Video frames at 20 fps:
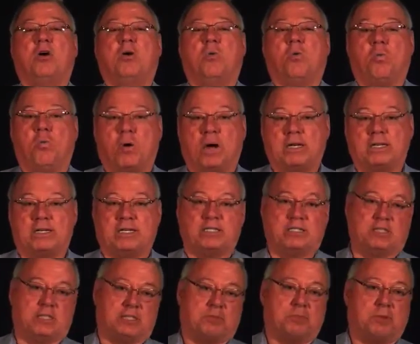what
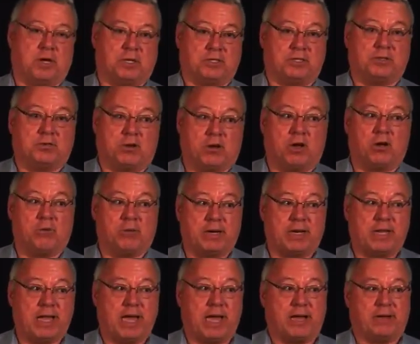does the sponsor
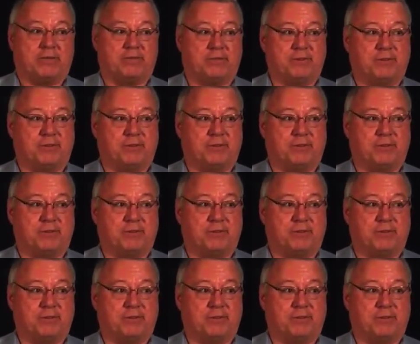already have?